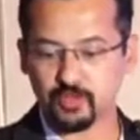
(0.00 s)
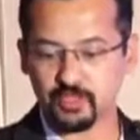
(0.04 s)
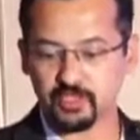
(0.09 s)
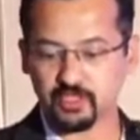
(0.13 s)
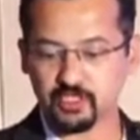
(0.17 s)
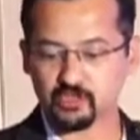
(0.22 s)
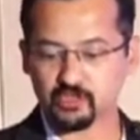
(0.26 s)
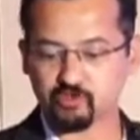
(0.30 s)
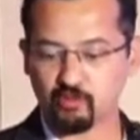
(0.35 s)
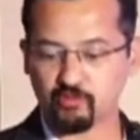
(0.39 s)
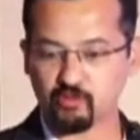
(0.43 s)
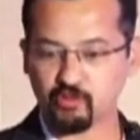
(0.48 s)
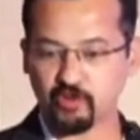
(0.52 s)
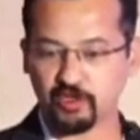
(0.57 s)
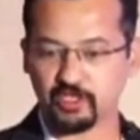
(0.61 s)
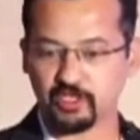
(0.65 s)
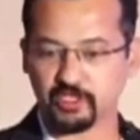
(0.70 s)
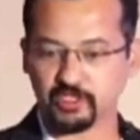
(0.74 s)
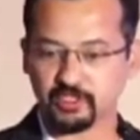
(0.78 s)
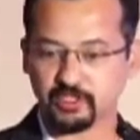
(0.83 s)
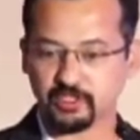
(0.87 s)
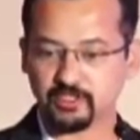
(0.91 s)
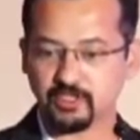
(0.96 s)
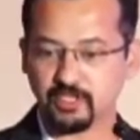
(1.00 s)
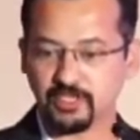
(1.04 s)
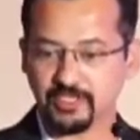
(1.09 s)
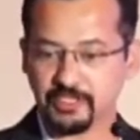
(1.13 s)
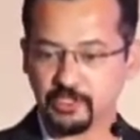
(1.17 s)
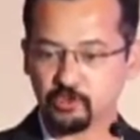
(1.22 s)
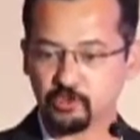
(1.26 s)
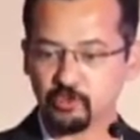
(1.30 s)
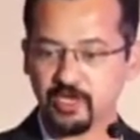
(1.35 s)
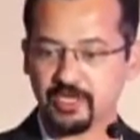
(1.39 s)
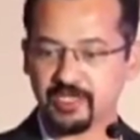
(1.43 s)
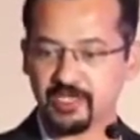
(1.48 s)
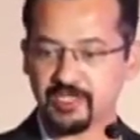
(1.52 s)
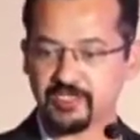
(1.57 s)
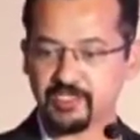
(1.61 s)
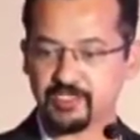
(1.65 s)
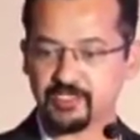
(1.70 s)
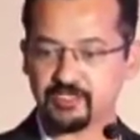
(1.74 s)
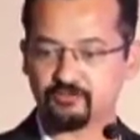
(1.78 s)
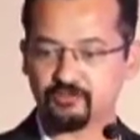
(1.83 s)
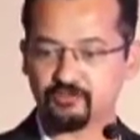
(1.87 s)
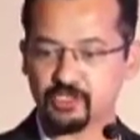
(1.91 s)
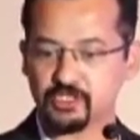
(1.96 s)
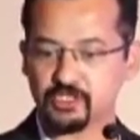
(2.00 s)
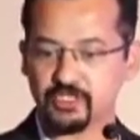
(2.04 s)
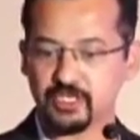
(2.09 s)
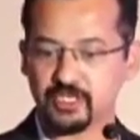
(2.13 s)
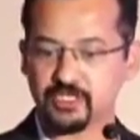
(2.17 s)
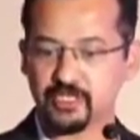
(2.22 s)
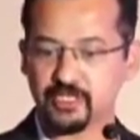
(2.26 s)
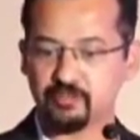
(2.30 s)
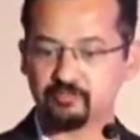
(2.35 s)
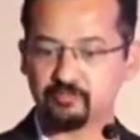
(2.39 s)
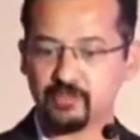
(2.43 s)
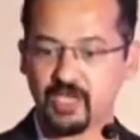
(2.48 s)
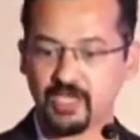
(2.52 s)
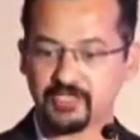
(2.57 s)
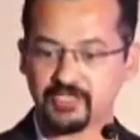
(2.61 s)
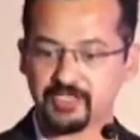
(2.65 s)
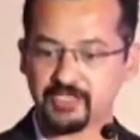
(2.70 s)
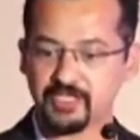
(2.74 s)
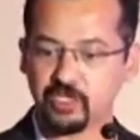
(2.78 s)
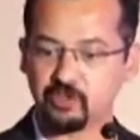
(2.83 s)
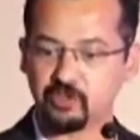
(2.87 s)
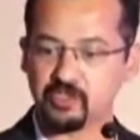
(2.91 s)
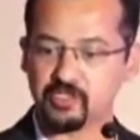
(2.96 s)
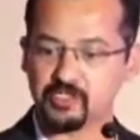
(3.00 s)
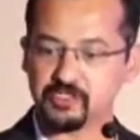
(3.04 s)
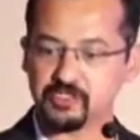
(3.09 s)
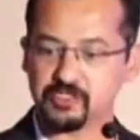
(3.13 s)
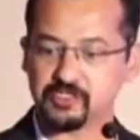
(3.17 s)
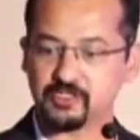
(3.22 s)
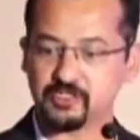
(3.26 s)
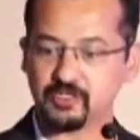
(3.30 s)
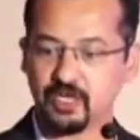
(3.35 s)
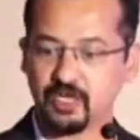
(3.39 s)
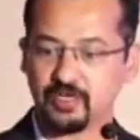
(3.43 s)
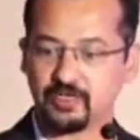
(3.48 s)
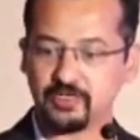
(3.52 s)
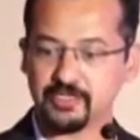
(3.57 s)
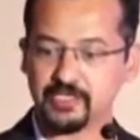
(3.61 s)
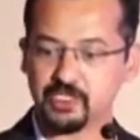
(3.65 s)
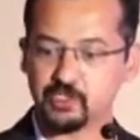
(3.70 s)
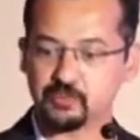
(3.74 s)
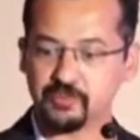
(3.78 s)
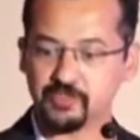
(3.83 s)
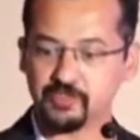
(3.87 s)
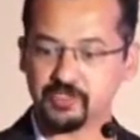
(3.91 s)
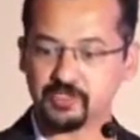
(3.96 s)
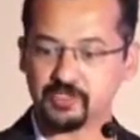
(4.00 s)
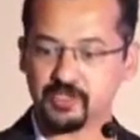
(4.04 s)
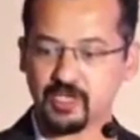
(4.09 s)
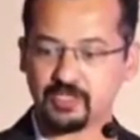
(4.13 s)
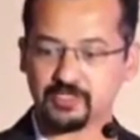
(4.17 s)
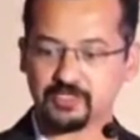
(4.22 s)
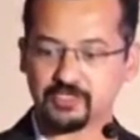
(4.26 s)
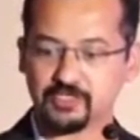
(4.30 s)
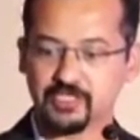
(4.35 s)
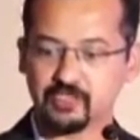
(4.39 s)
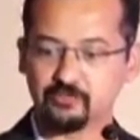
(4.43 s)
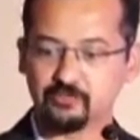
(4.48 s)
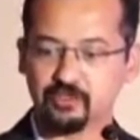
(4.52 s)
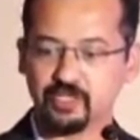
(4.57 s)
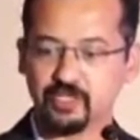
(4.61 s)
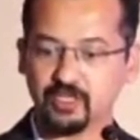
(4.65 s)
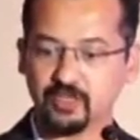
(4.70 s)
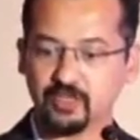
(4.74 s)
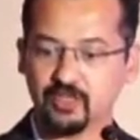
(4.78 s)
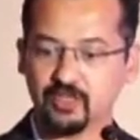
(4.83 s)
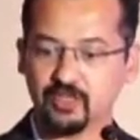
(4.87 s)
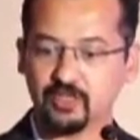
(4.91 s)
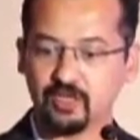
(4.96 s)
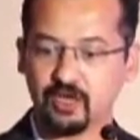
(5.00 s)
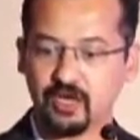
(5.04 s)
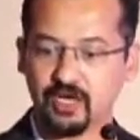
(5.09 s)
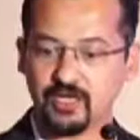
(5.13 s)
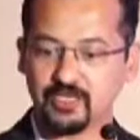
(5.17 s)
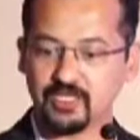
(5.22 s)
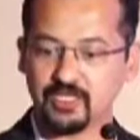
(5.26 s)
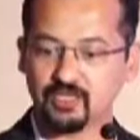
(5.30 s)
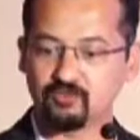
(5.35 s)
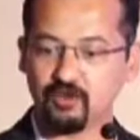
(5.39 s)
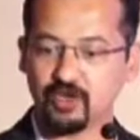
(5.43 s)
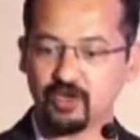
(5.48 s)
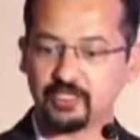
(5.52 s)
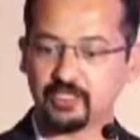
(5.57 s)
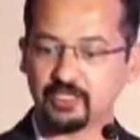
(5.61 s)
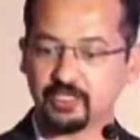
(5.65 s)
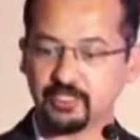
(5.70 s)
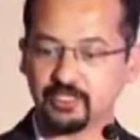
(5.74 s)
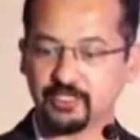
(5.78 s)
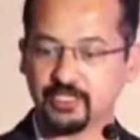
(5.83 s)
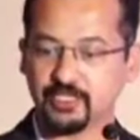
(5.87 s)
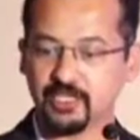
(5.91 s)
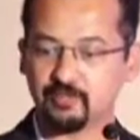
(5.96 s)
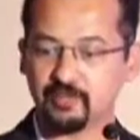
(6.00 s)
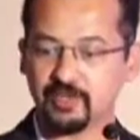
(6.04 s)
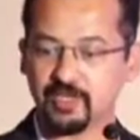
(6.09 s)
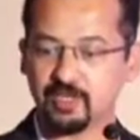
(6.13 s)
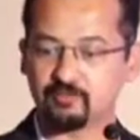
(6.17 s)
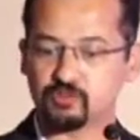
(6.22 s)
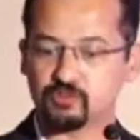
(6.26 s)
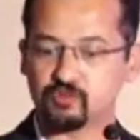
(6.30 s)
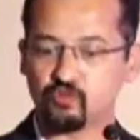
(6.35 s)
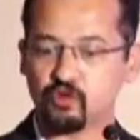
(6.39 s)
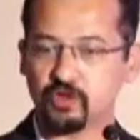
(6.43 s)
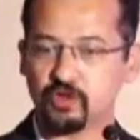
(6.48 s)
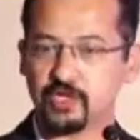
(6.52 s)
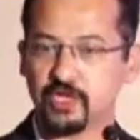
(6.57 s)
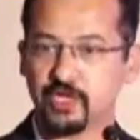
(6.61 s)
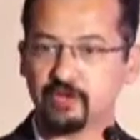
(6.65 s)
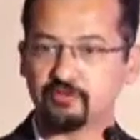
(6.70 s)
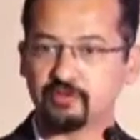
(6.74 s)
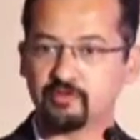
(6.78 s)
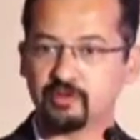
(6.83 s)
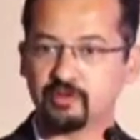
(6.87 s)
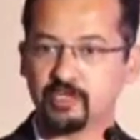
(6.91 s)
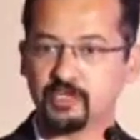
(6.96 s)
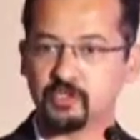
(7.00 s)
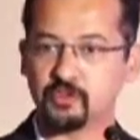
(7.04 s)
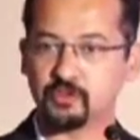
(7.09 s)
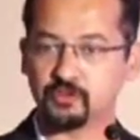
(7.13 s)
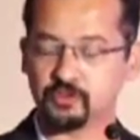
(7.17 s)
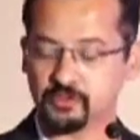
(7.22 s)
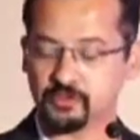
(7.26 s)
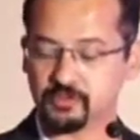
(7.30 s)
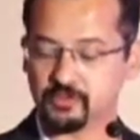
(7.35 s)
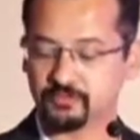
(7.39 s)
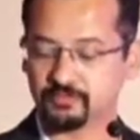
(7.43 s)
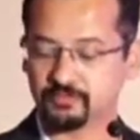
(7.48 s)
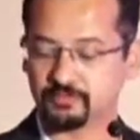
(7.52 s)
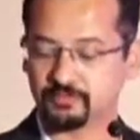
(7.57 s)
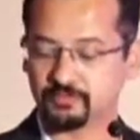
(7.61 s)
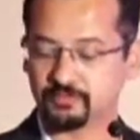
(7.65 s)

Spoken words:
by the Swami Vivekananda: "A new idea is the first condemned as ridiculous and dismissed as a trivial until finally it becomes what everybody knows."